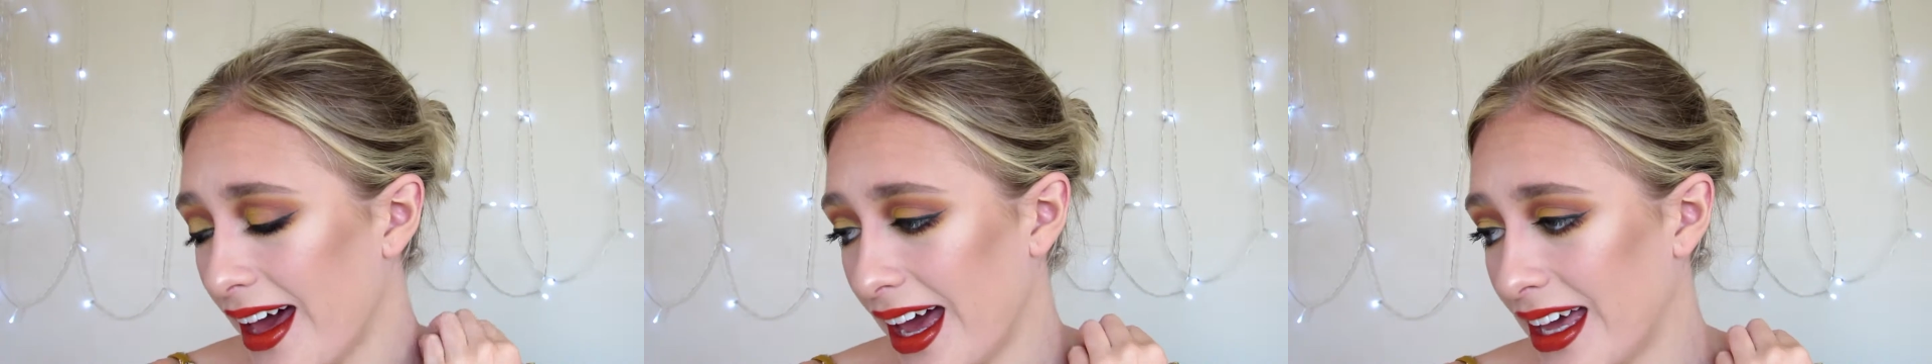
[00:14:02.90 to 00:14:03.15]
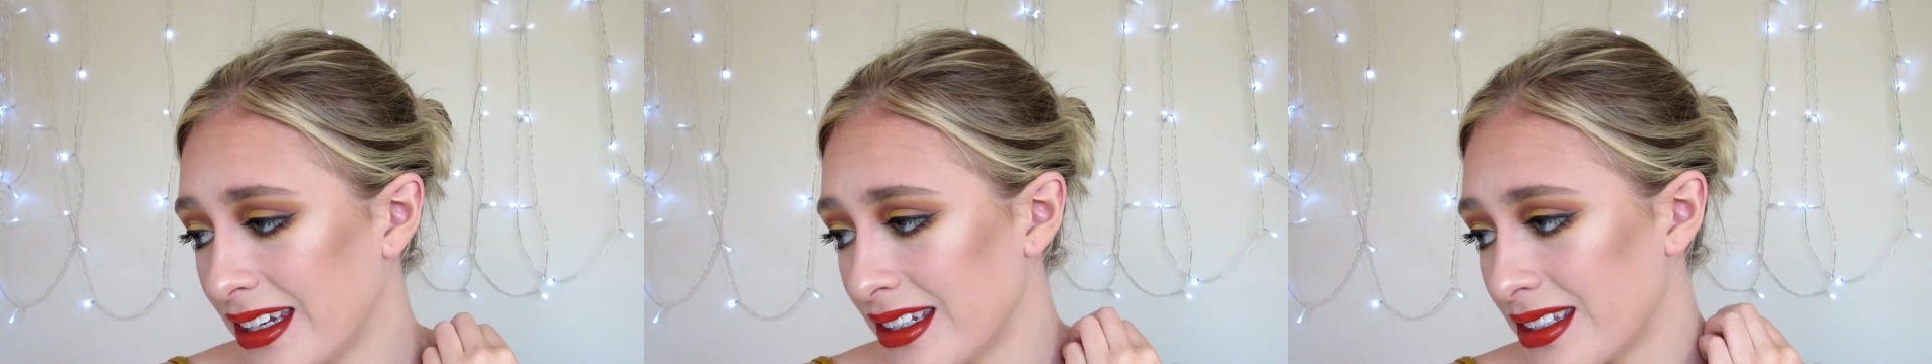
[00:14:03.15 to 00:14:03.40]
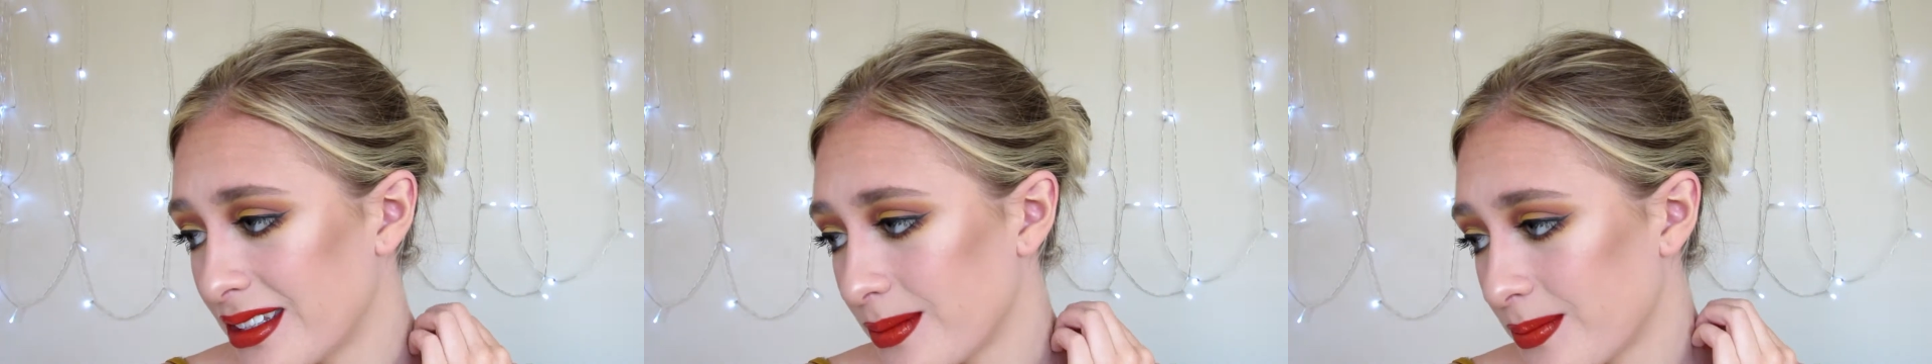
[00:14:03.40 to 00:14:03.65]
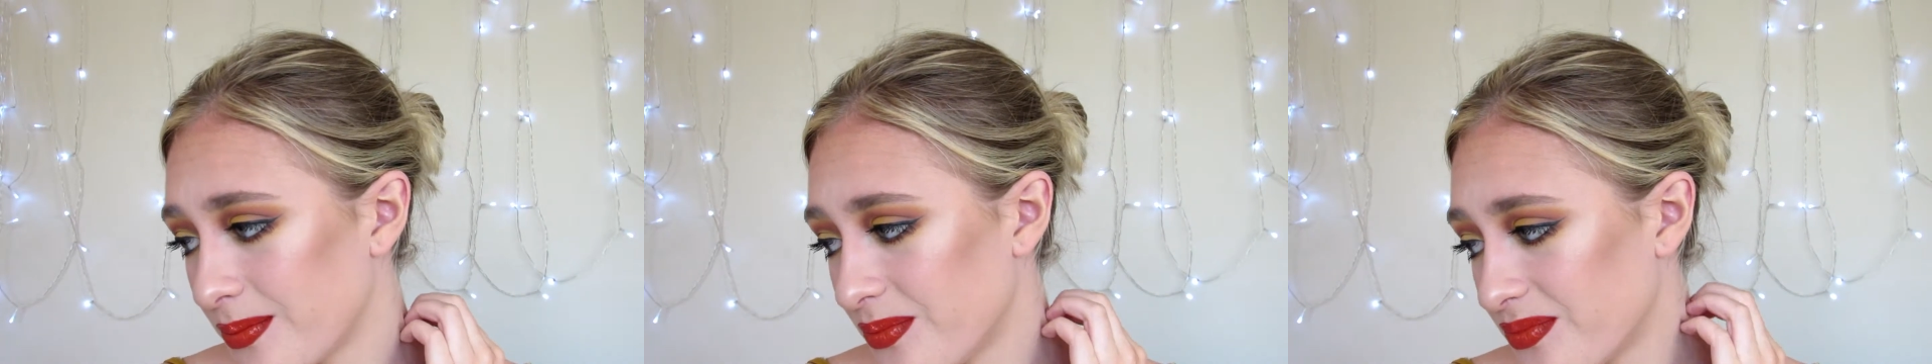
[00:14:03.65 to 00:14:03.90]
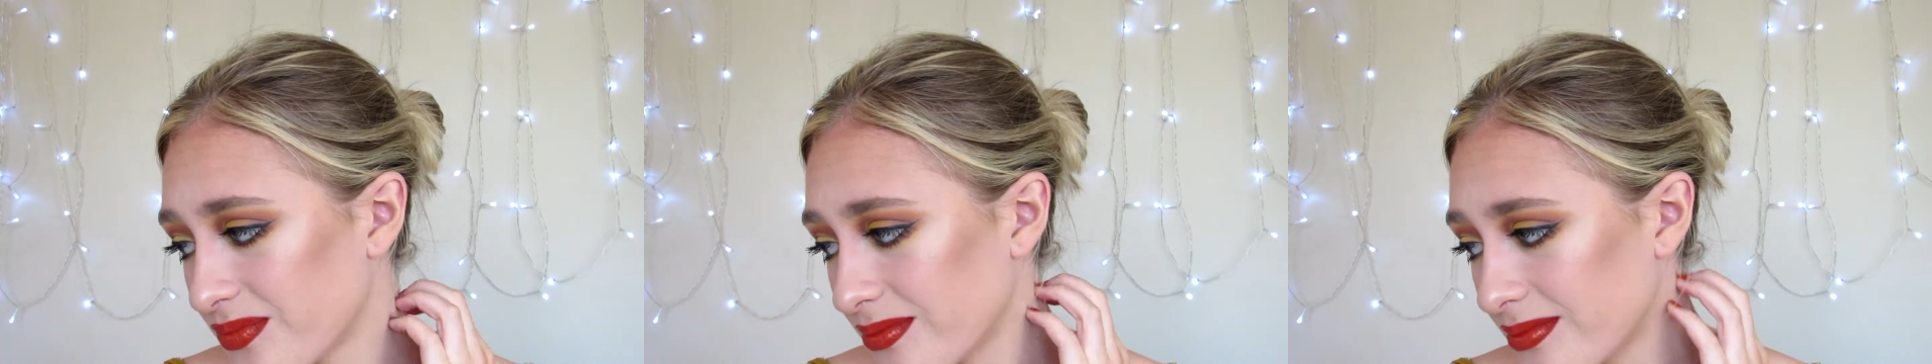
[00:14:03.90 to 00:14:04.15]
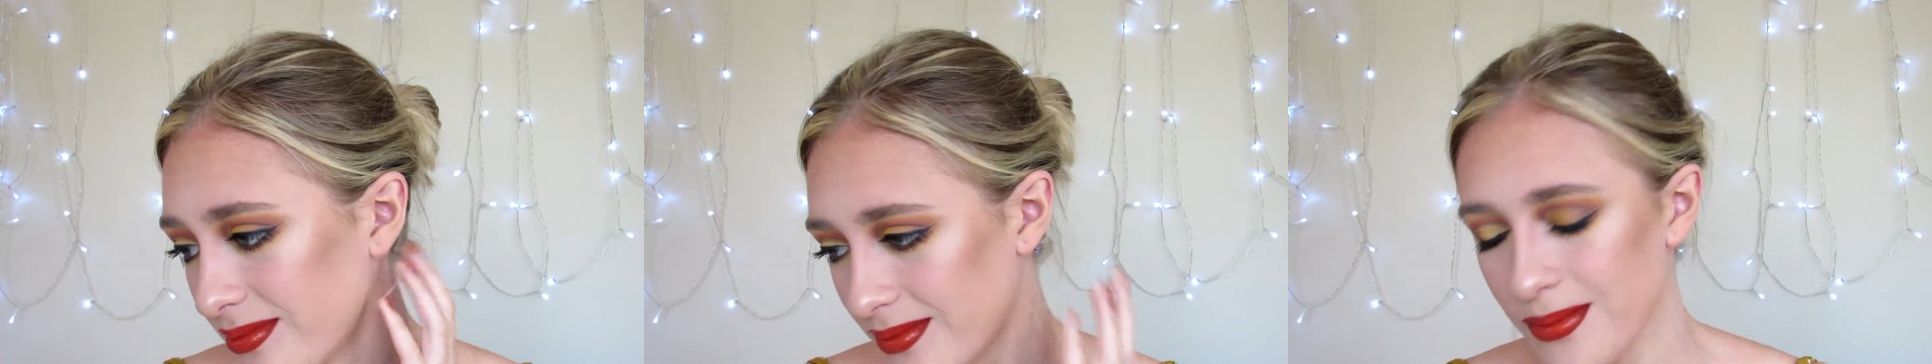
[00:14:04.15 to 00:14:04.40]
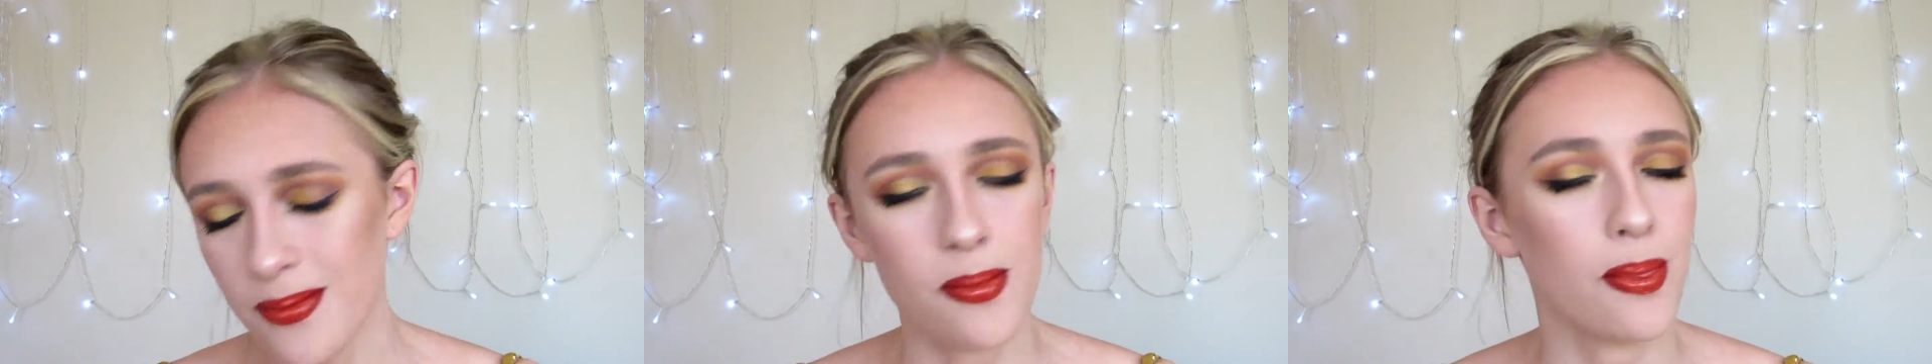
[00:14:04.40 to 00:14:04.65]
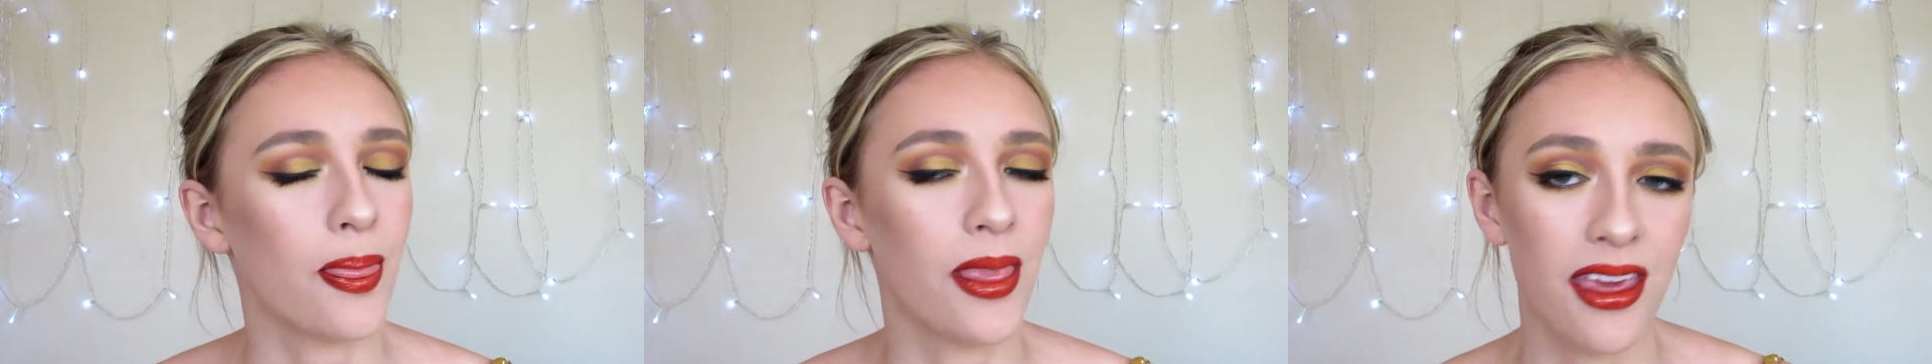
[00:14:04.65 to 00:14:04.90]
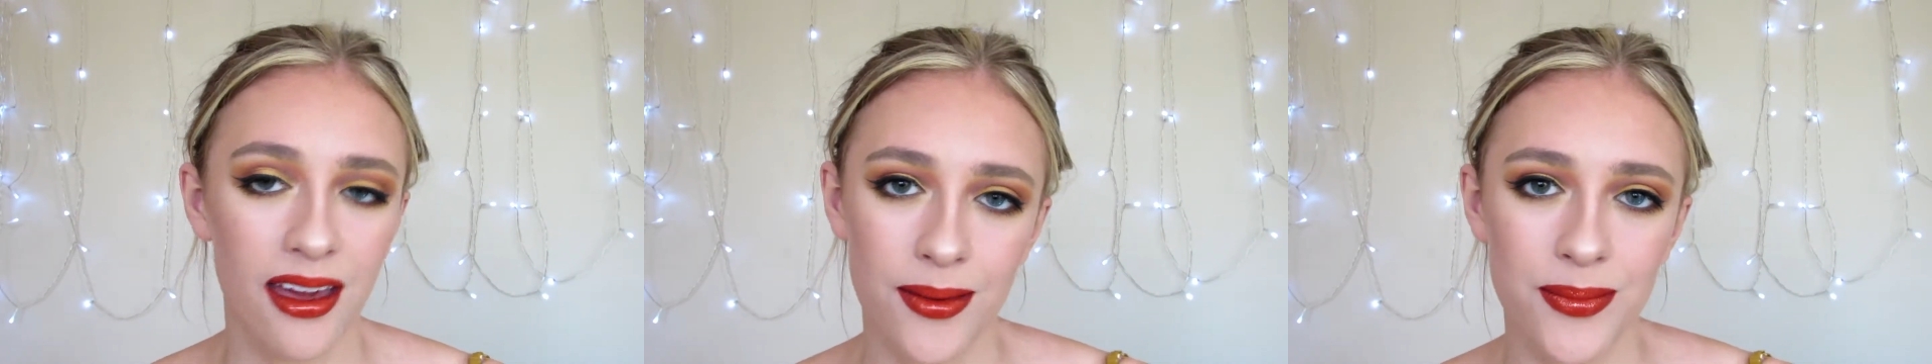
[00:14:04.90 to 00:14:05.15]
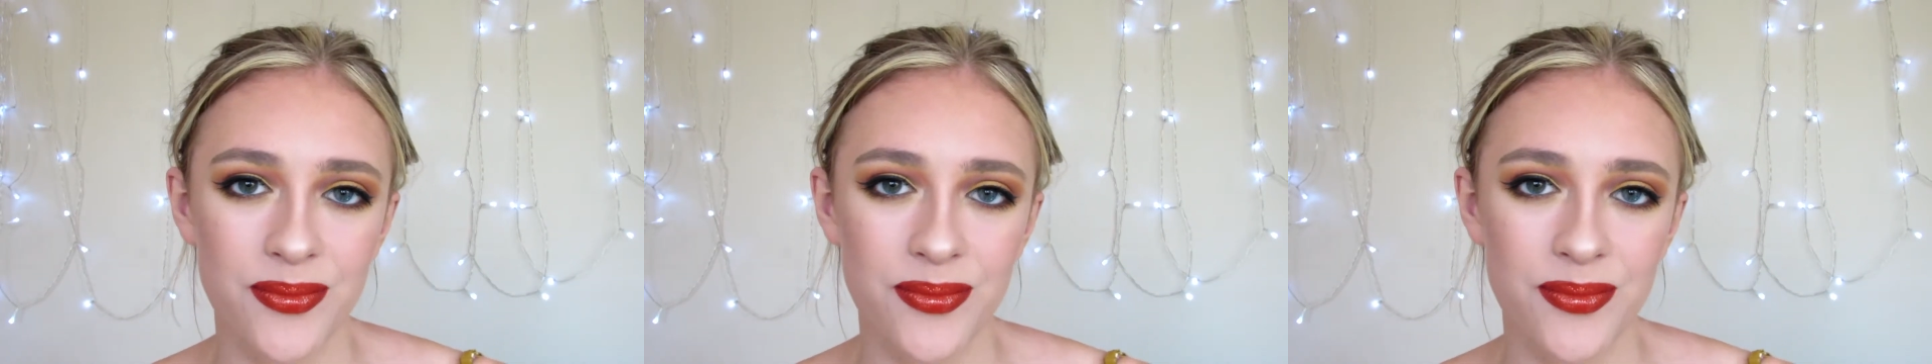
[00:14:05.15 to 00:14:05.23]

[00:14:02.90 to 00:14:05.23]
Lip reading: and yeah,